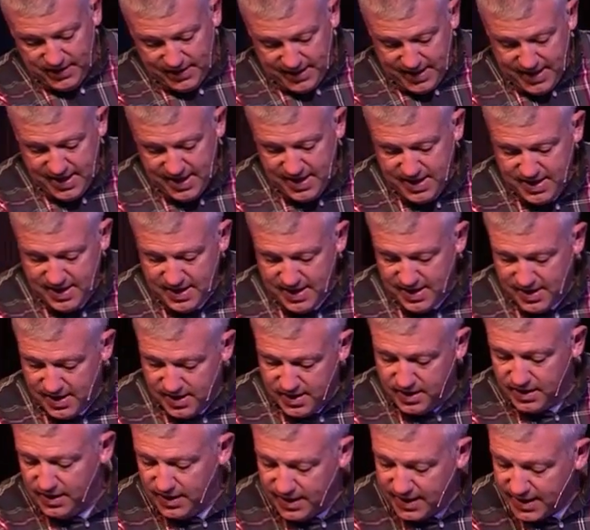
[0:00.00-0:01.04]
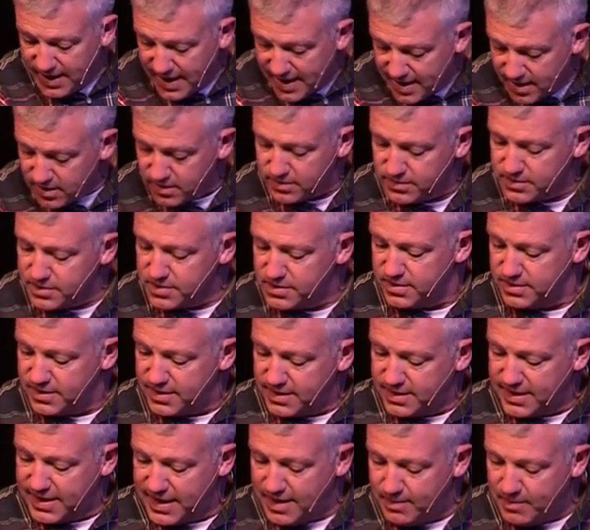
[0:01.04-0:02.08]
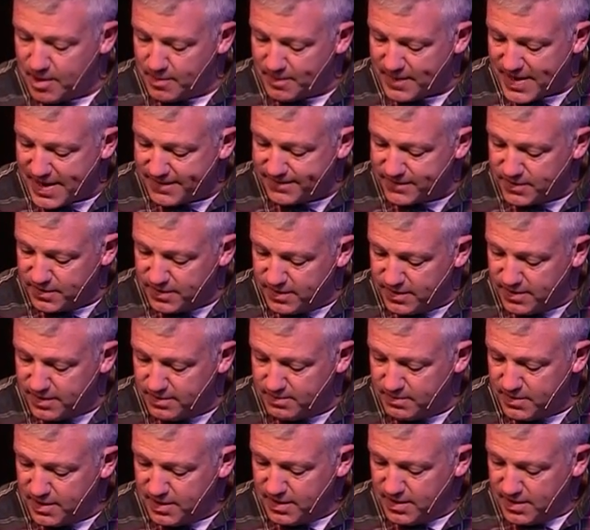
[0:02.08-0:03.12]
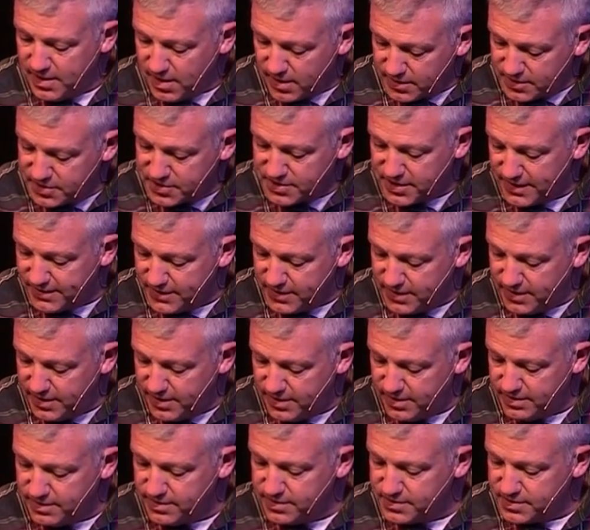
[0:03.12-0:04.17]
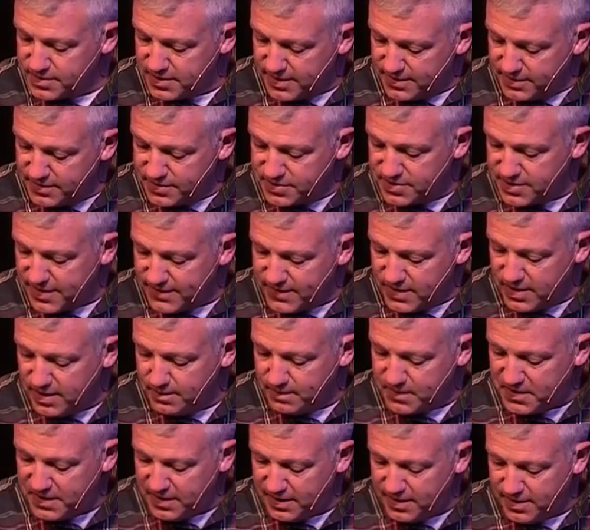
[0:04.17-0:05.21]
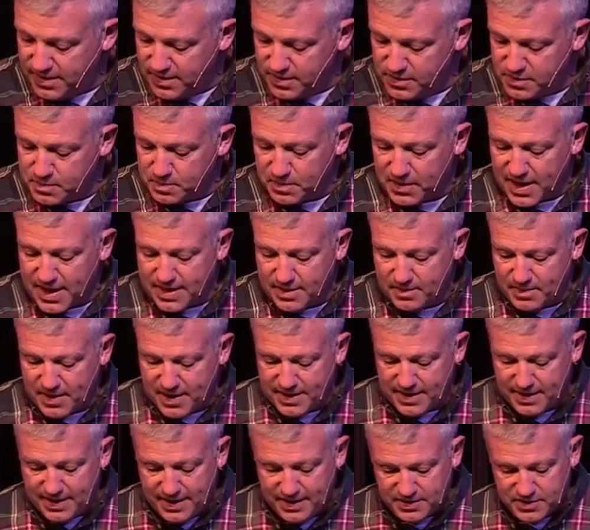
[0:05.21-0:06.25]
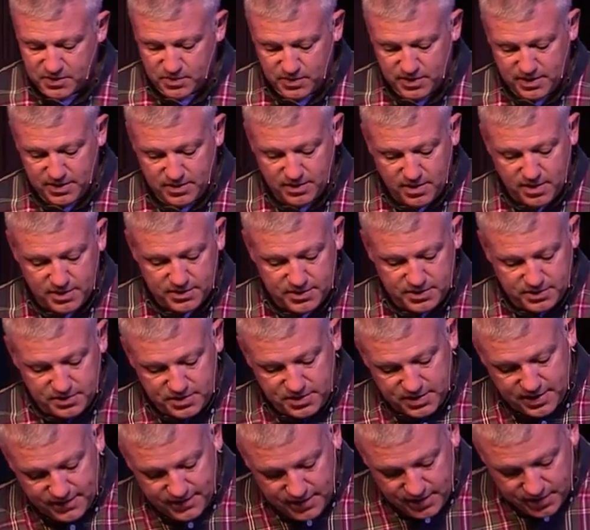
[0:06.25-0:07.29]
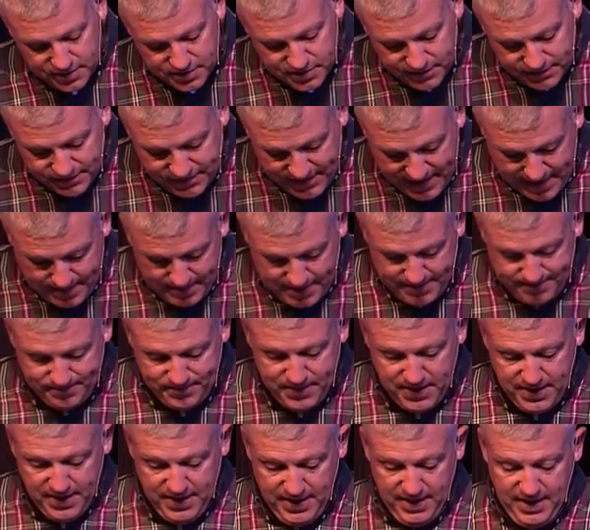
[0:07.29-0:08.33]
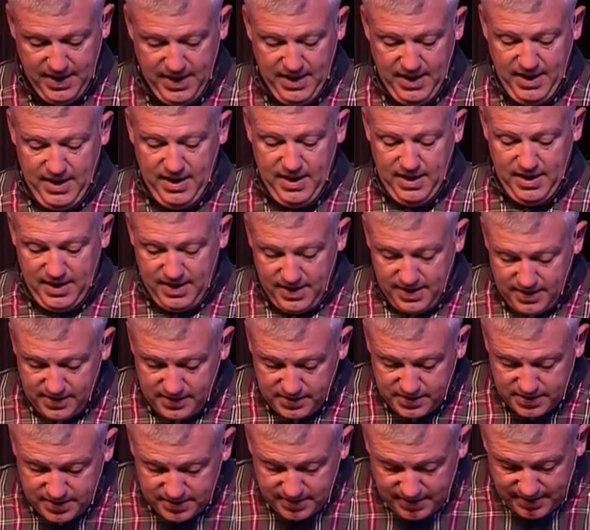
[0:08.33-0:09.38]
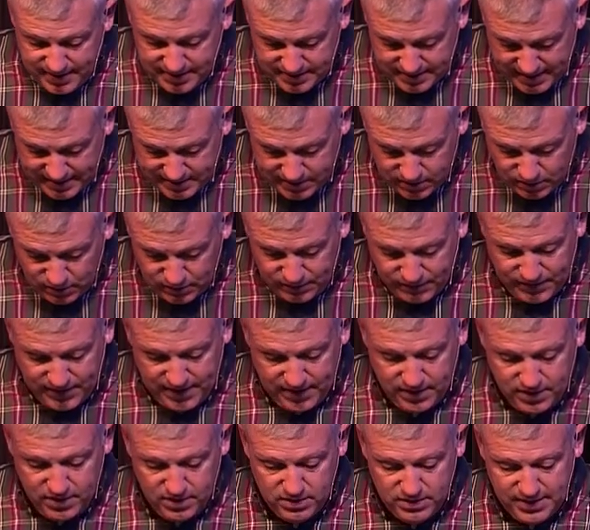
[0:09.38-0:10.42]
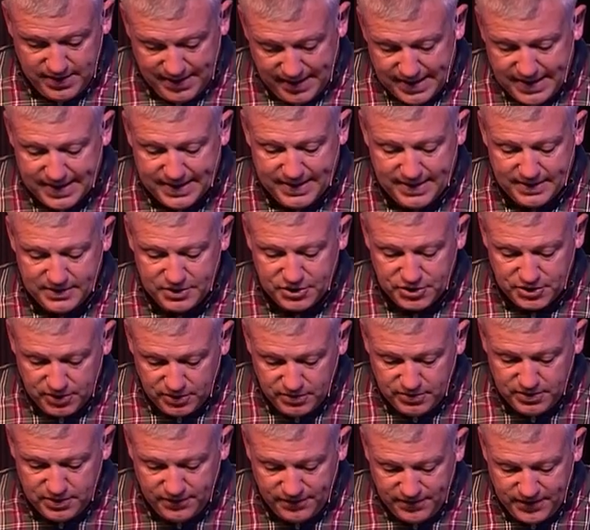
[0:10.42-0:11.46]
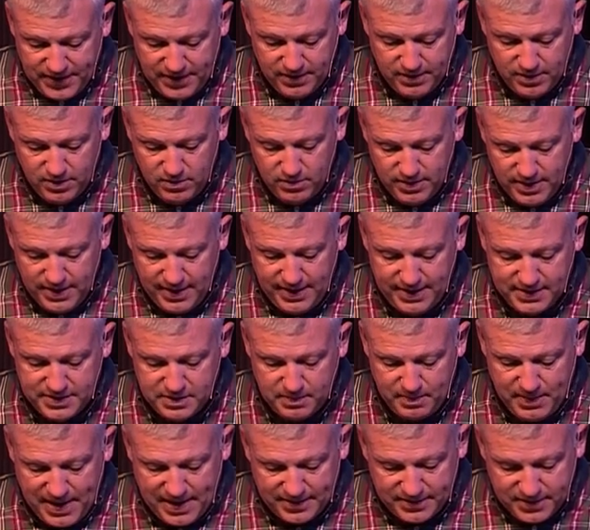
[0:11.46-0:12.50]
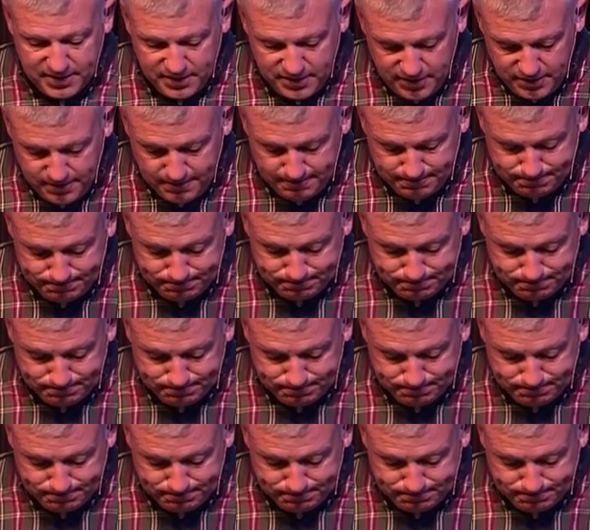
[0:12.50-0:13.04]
lean and ugly cows that came up after them are 7 years, and the 7 empty ears blighted by the east wind are also 7 years of famine. It is, as I told Pharaoh, God has shown to Pharaoh what he is about to do.